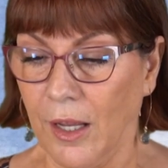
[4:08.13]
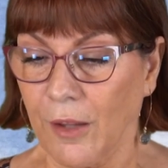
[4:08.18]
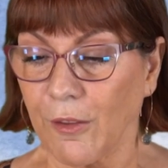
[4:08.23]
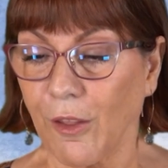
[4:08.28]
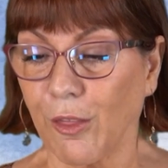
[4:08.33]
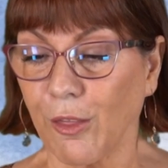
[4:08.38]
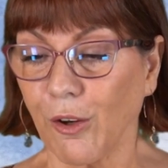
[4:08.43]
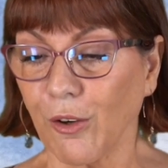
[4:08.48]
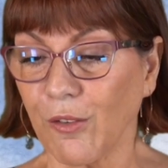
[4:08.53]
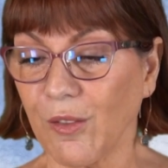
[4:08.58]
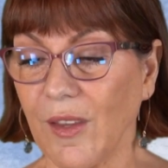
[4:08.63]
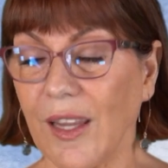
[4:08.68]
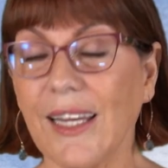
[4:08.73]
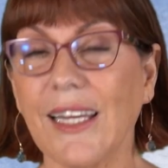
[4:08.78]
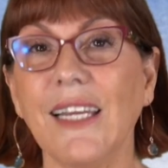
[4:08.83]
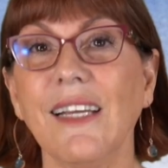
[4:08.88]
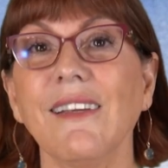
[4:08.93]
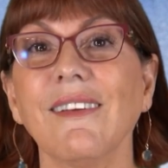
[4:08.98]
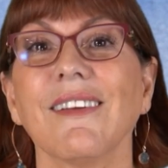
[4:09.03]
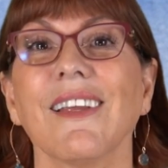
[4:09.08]
The third
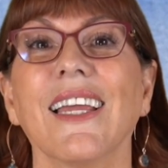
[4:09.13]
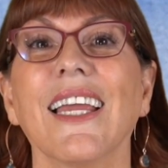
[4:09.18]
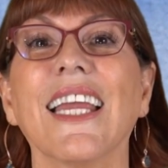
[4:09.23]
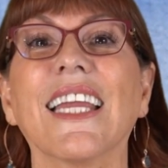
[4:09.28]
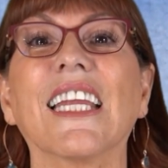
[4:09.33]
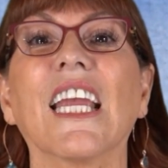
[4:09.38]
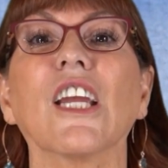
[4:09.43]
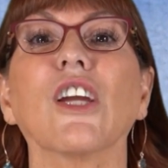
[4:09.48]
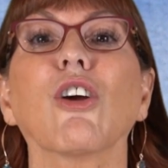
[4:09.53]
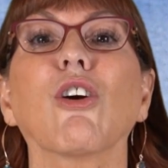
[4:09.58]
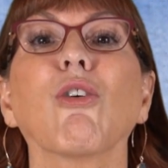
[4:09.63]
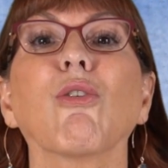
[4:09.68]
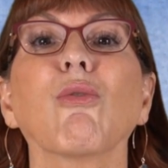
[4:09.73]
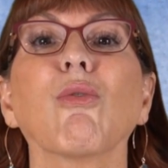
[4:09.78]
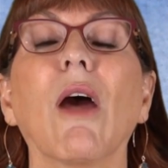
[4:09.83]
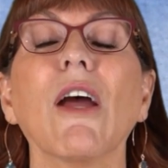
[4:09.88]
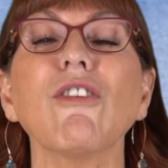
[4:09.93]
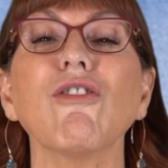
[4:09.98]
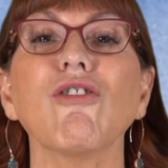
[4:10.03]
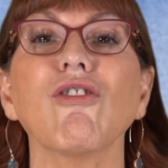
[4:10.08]
thing is it can
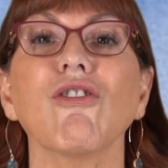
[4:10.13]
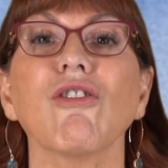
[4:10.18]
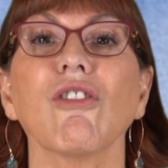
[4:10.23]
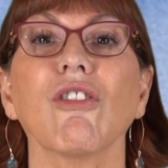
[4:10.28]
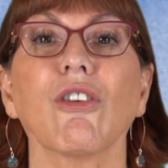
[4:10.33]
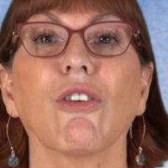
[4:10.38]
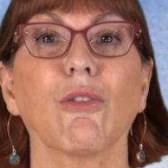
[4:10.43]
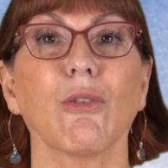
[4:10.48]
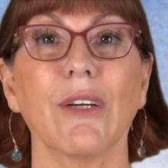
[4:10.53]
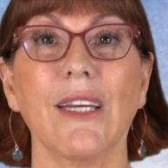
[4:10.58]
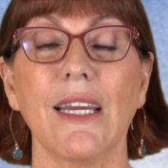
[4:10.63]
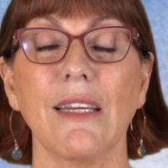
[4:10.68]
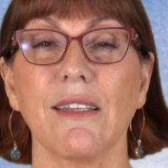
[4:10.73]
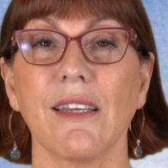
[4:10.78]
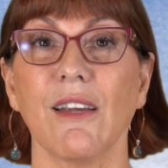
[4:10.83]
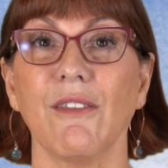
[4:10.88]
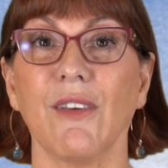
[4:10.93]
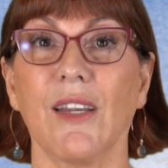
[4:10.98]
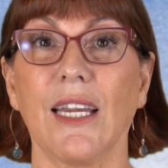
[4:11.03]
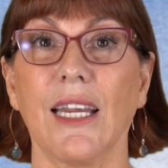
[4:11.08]
crush
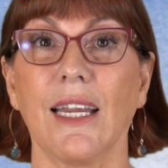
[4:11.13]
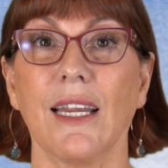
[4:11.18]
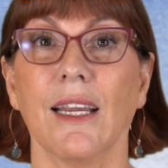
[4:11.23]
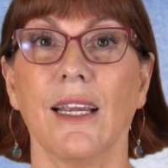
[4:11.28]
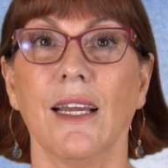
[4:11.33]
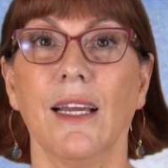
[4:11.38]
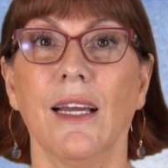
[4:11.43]
creativity.